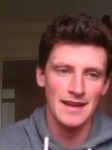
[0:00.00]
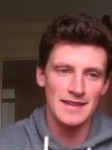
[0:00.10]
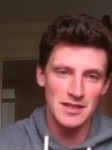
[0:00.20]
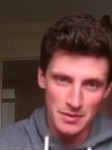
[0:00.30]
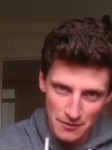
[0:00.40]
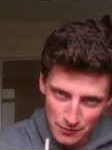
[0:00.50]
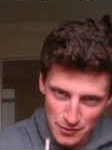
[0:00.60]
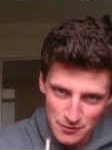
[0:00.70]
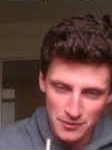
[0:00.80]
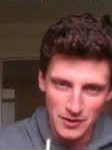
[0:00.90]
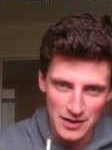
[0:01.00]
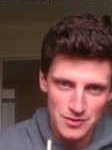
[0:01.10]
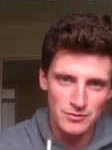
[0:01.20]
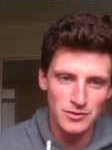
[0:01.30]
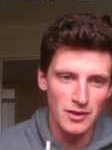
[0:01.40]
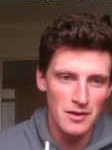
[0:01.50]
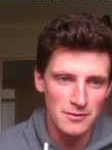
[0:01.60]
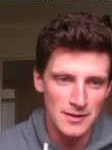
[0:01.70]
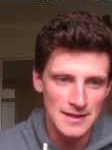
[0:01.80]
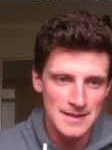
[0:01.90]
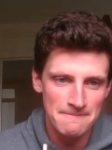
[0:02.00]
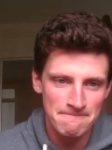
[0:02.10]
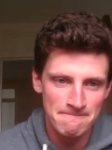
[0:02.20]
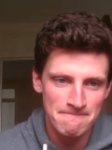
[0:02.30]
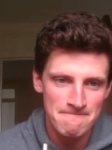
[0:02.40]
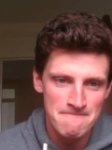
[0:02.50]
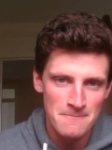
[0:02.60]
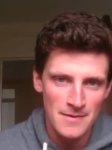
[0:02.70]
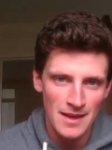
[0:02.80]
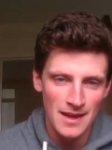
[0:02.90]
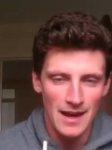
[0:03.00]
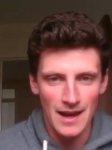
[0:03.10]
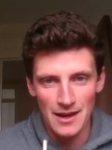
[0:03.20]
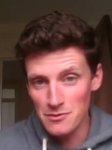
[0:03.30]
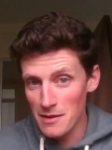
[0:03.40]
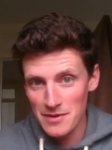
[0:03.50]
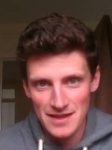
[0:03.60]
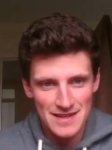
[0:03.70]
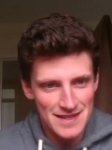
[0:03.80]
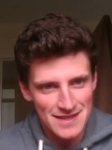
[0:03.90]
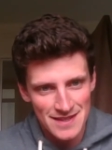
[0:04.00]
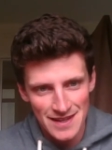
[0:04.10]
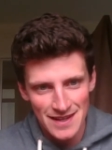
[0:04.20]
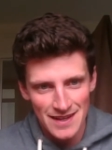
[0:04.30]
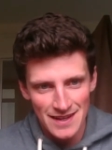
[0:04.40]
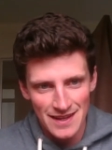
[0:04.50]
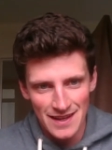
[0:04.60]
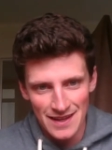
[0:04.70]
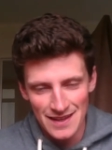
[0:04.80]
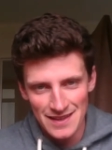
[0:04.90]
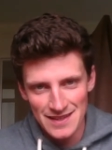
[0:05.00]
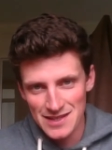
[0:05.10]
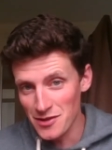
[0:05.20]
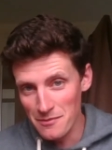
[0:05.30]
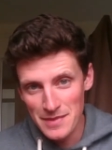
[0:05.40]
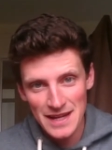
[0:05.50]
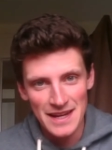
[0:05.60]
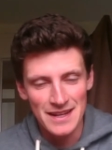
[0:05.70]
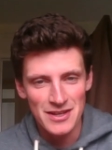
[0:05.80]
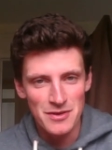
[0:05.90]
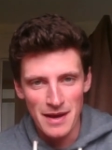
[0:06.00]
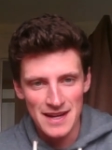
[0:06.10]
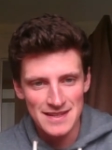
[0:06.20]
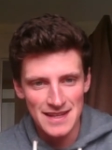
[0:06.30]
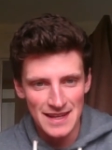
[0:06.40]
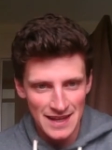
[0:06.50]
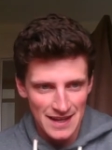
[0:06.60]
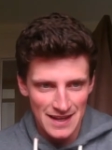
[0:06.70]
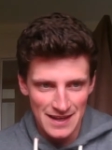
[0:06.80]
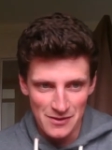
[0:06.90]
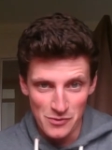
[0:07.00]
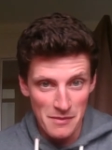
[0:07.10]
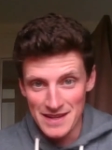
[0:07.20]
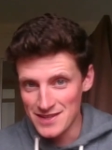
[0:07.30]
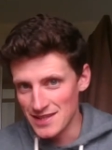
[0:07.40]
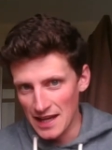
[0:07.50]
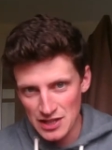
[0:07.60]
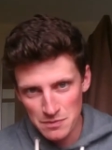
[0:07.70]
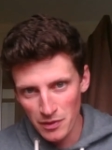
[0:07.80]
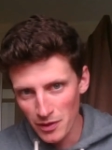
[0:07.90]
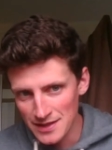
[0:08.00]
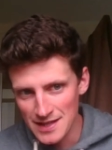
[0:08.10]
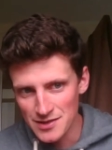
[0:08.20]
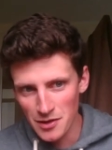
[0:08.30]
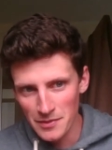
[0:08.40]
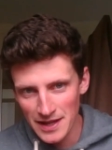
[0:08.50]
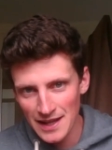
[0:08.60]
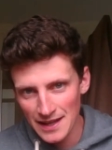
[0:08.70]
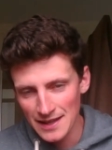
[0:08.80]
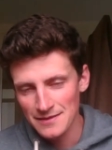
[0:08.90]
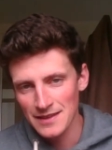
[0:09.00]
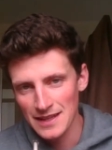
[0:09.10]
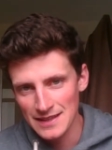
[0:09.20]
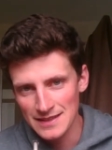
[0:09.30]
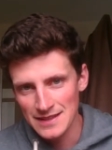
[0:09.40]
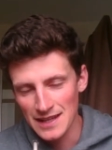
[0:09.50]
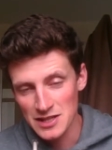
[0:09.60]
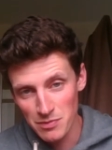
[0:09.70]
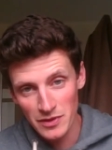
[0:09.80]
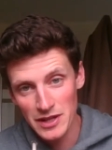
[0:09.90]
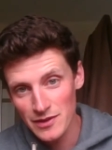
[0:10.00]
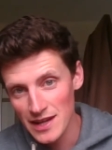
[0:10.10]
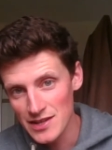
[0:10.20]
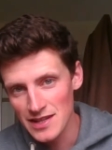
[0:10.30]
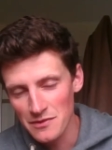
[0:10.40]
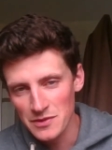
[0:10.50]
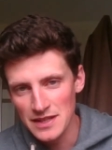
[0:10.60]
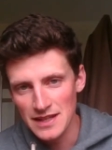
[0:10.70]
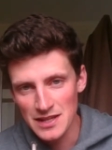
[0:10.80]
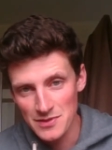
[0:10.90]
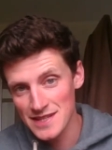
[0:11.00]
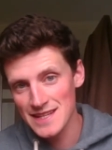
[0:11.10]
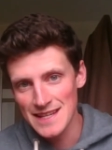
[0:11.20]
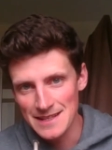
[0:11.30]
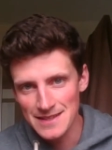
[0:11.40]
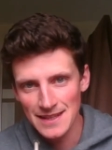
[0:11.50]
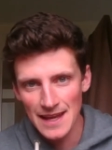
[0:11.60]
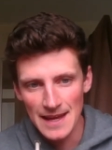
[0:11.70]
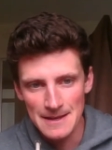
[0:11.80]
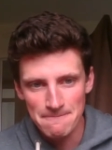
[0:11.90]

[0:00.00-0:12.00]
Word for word: to be fruitful and to rule over it. And remember, this is, uh, this is not meaning humanity uh, were meant to exploit and domineer and exploit creation as we, as we see today.